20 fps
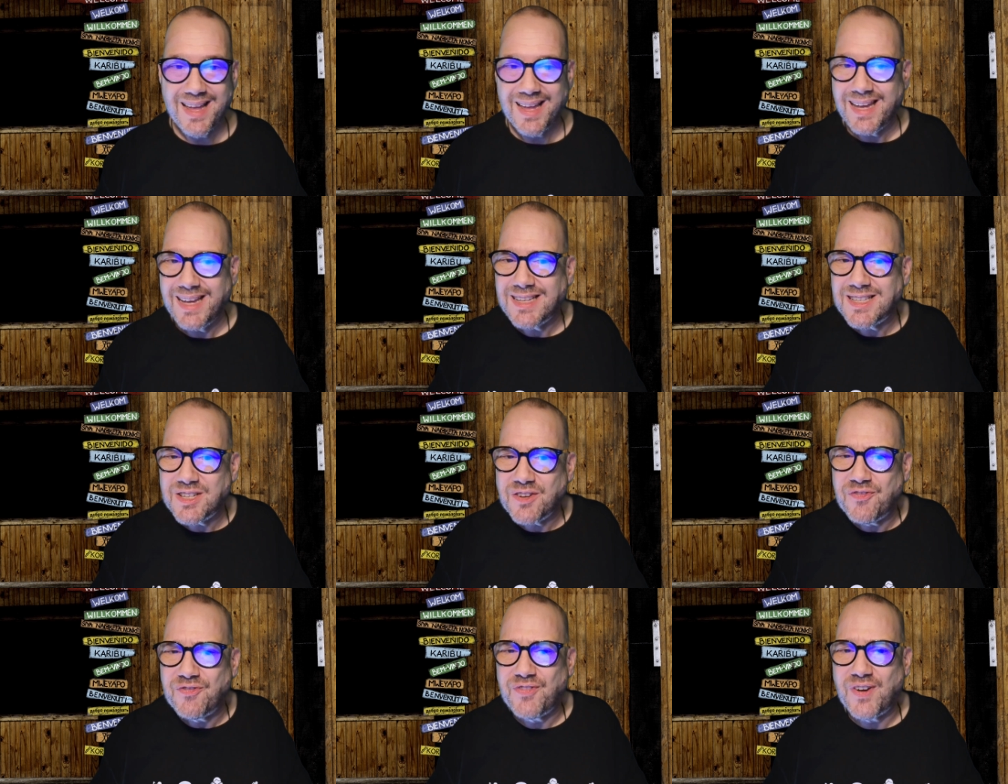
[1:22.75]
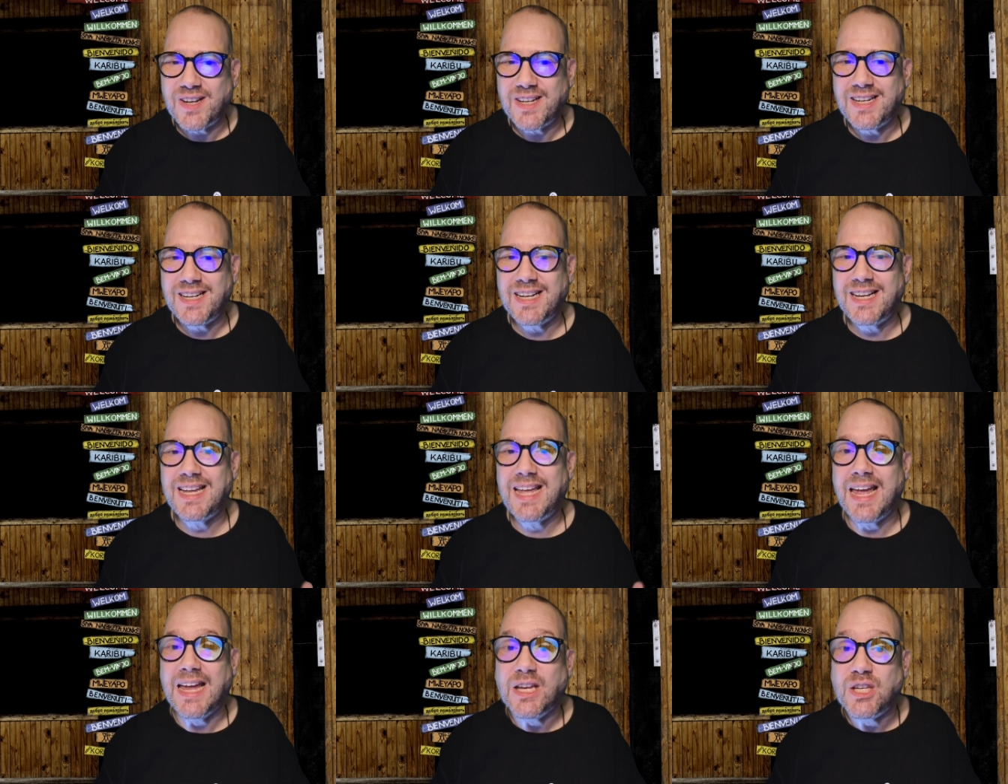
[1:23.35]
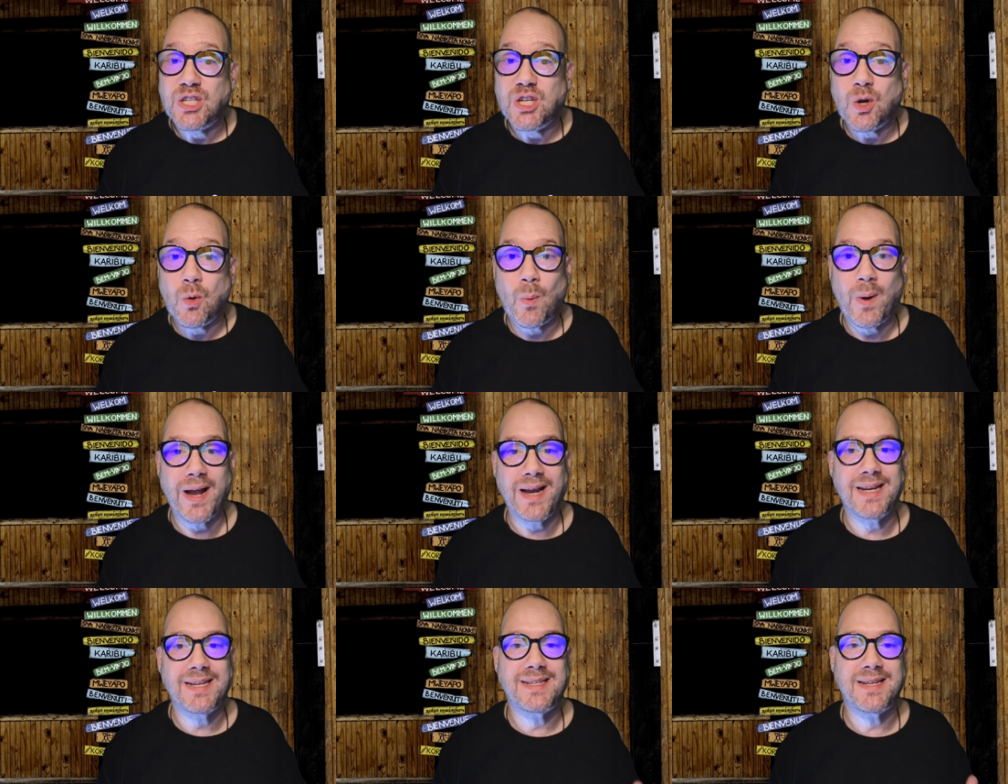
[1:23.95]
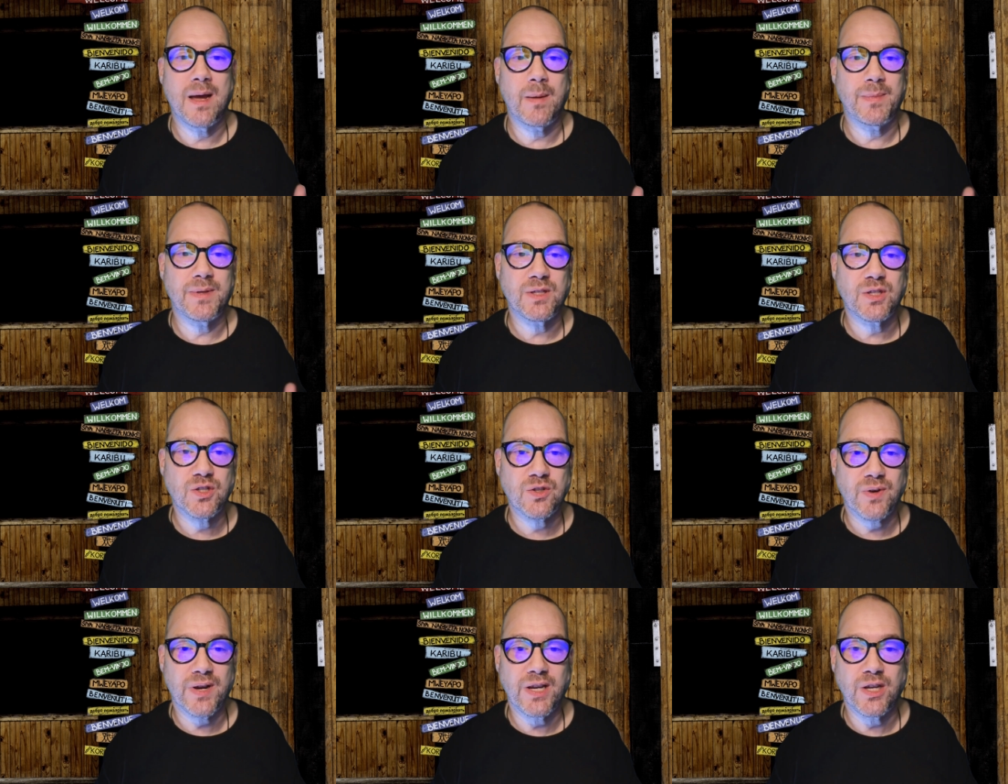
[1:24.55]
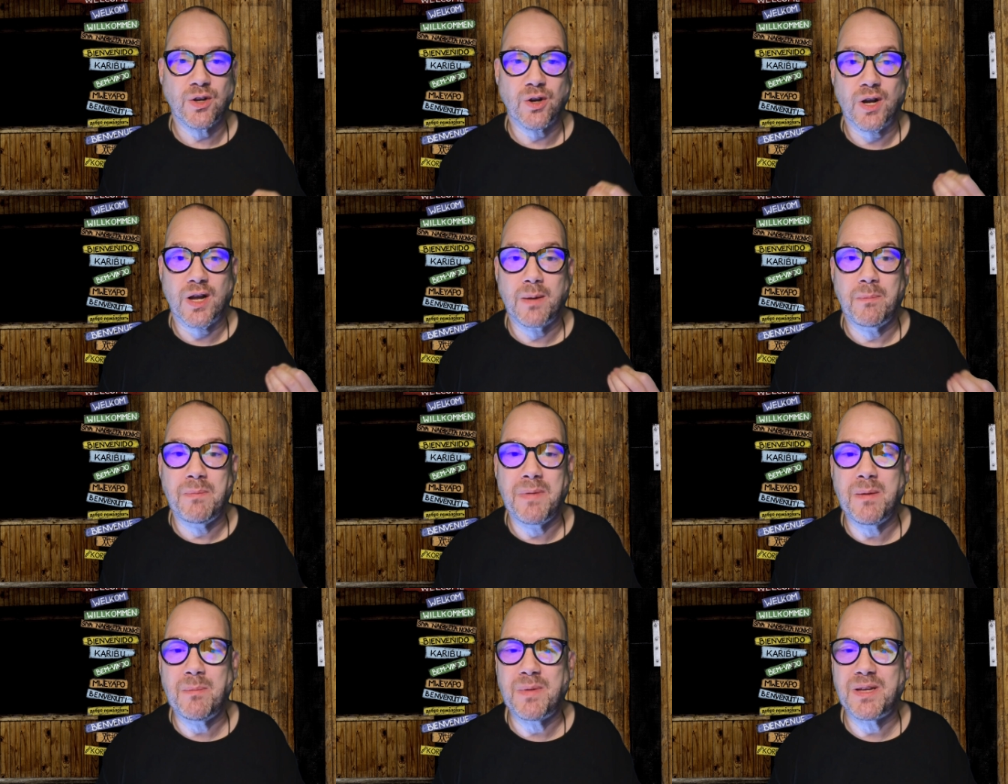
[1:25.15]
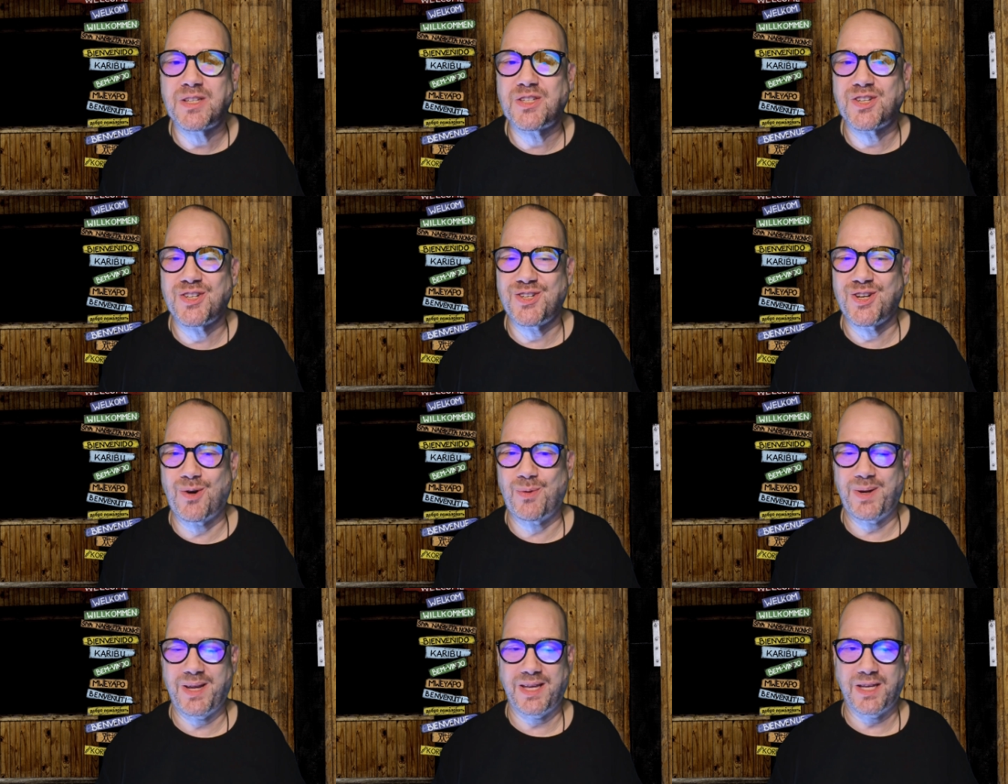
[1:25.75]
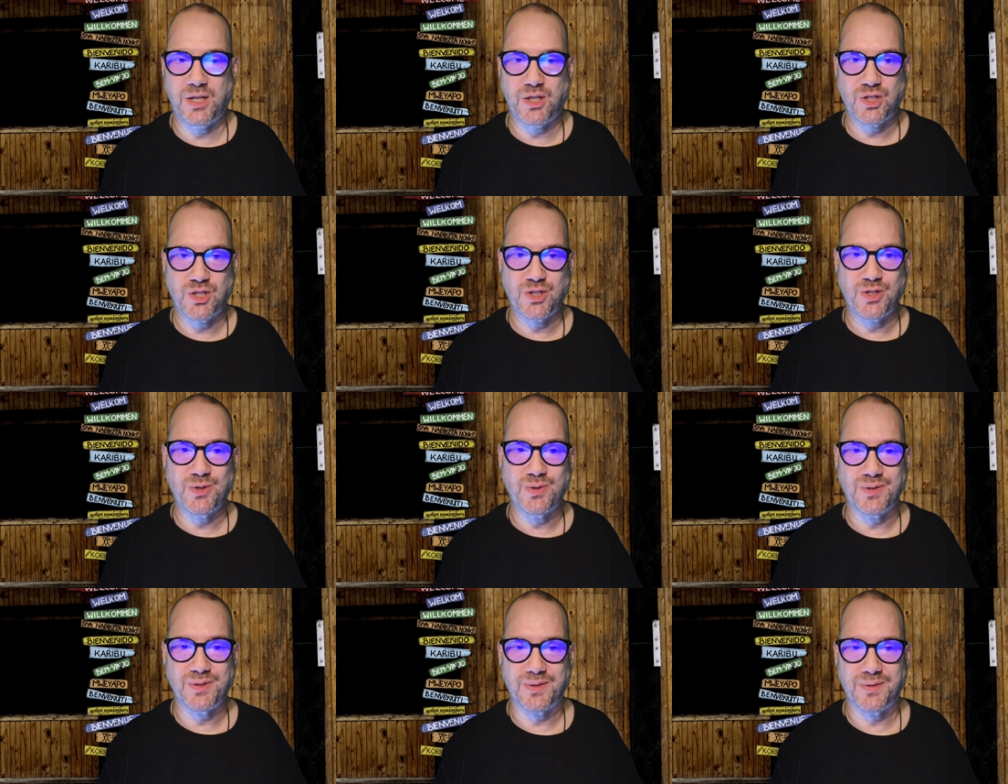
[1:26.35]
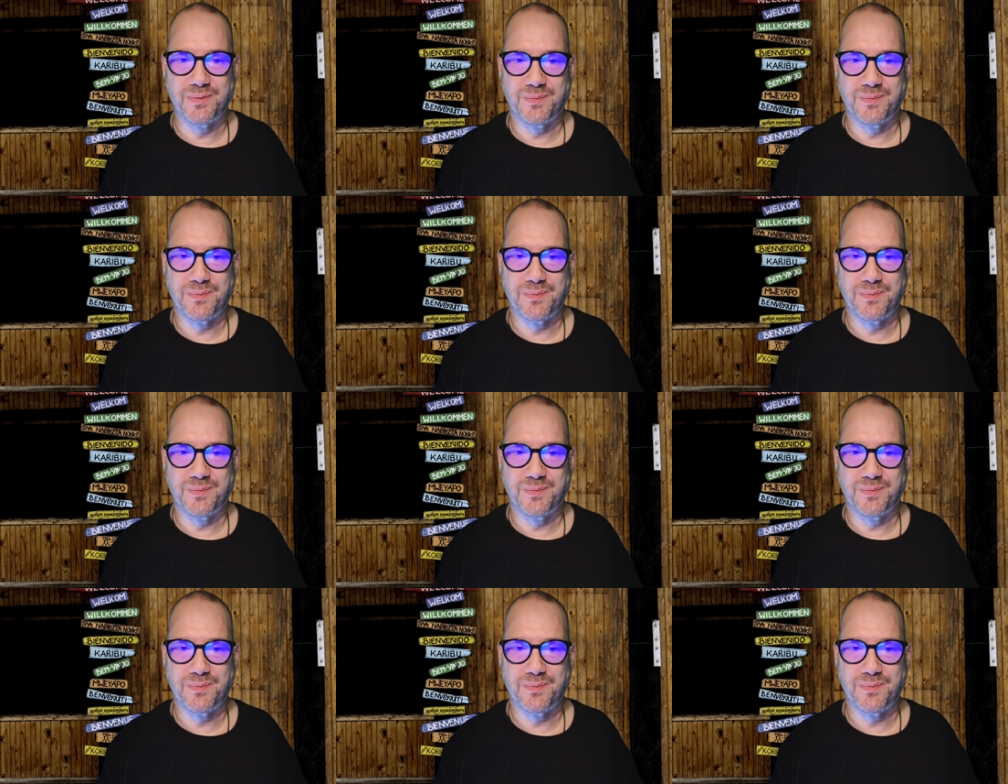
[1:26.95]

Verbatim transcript: It's a fun and engaging way to demonstrate your commitment to knowing each student.